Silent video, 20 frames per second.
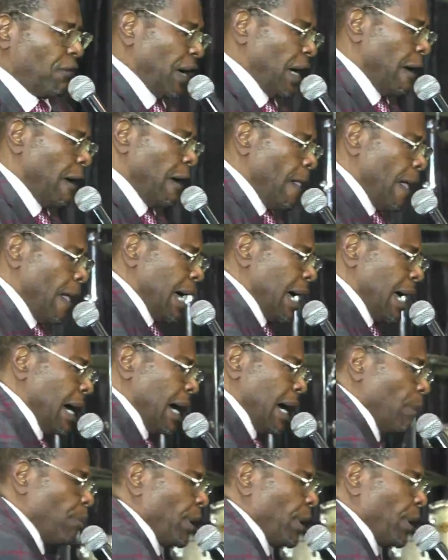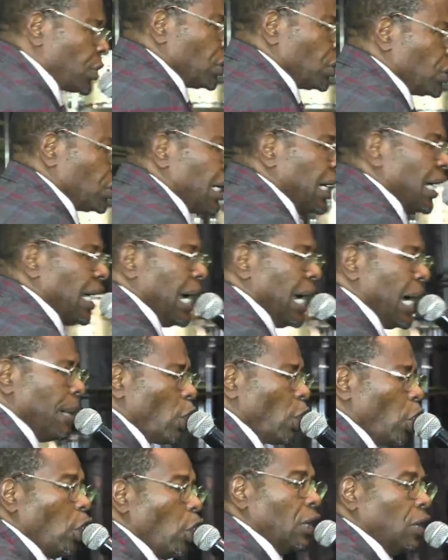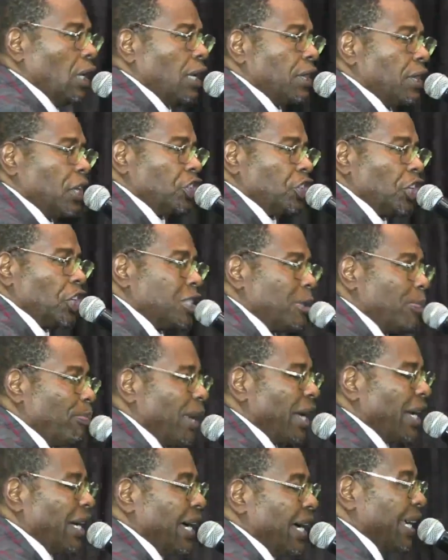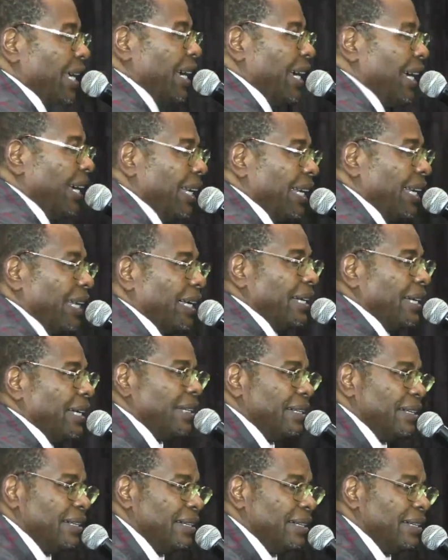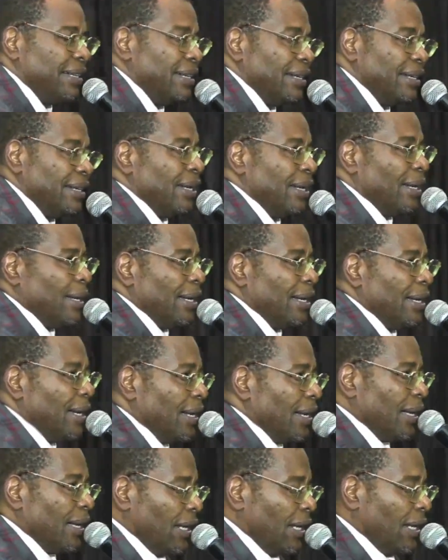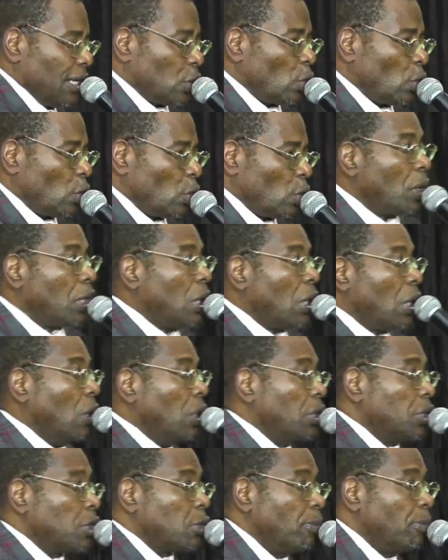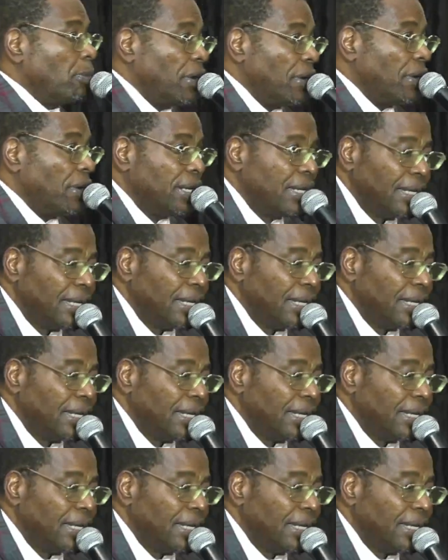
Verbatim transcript: Uh, ah, but today I'm calling the church back again. Let's walk with the Holy Spirit.